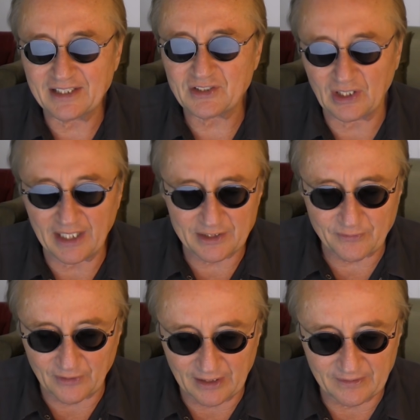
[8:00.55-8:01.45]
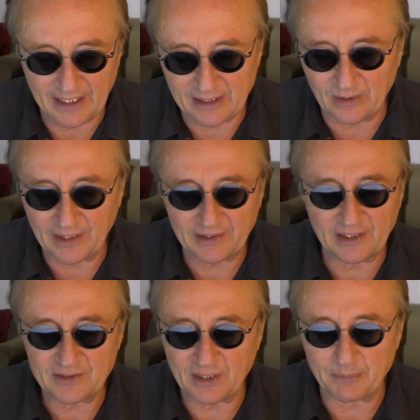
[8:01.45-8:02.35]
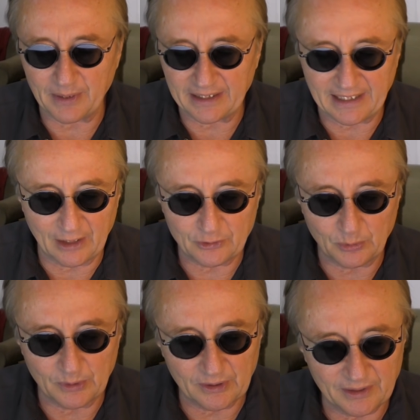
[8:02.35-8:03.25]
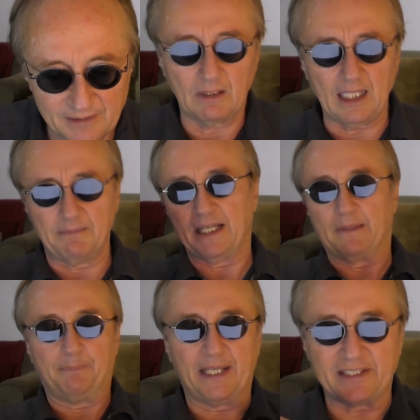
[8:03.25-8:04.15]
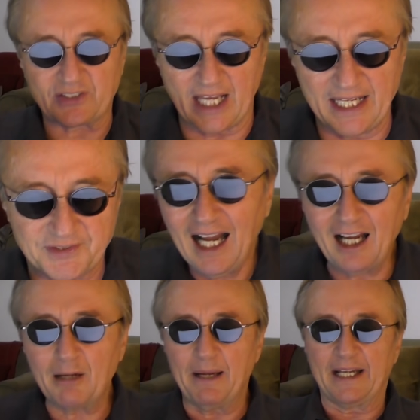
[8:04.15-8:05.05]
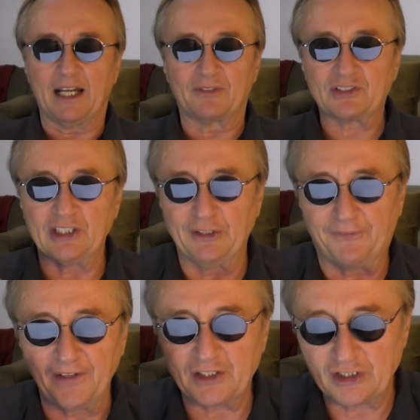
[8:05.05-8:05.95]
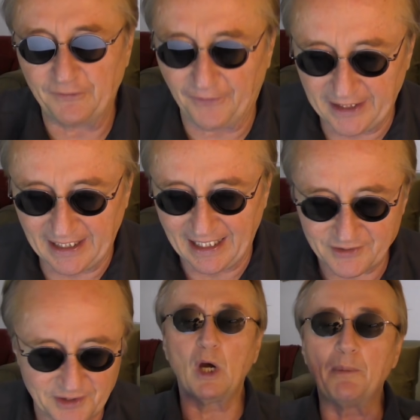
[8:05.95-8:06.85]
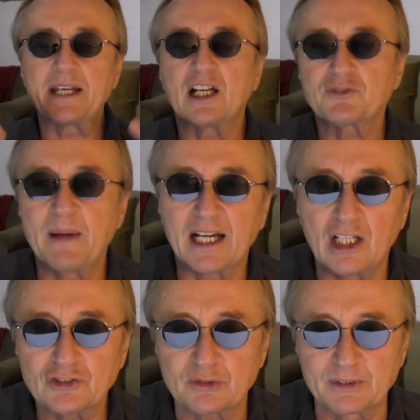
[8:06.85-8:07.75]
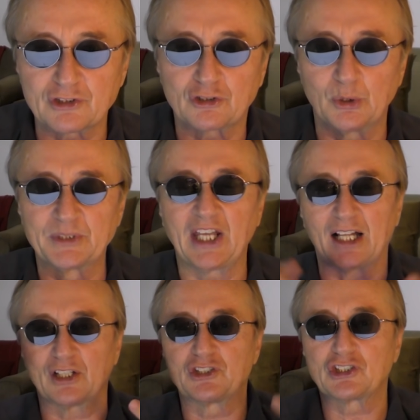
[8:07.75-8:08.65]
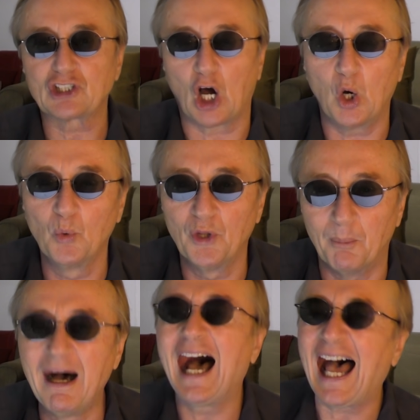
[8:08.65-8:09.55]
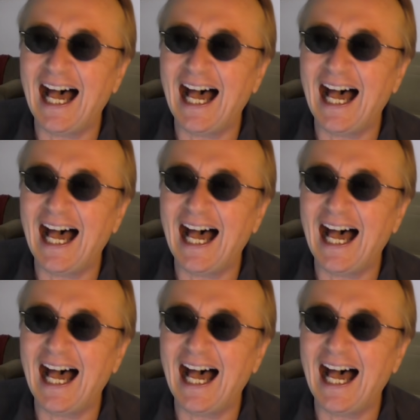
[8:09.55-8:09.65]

things to last forever. I don't like things that break down too early. Well, Mama B says, how come I never see you fixing Fiats? Well, because my customers are too intelligent to own them.